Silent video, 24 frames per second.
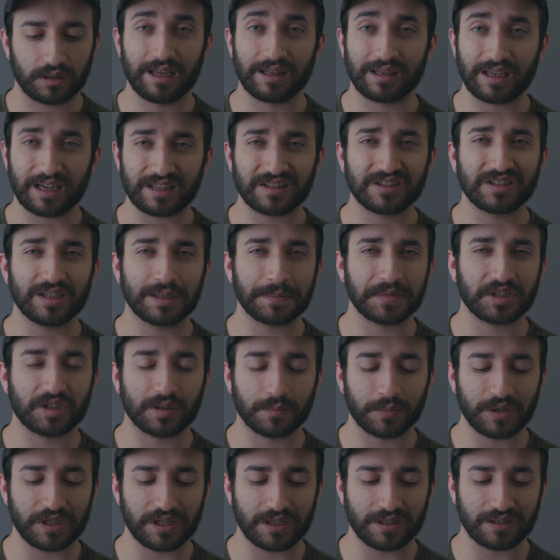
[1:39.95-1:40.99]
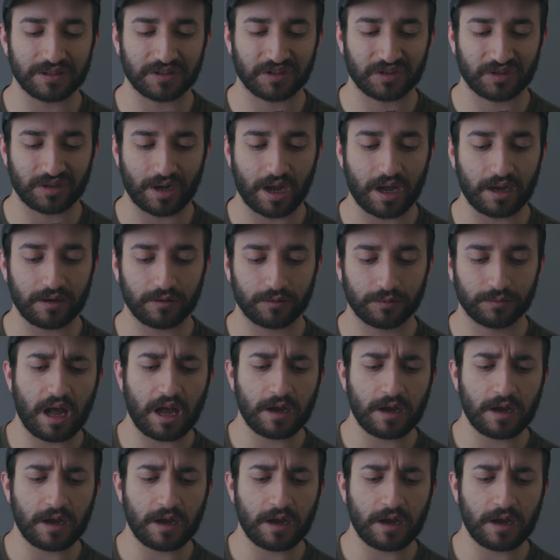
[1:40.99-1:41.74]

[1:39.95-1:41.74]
And that seems to be his style.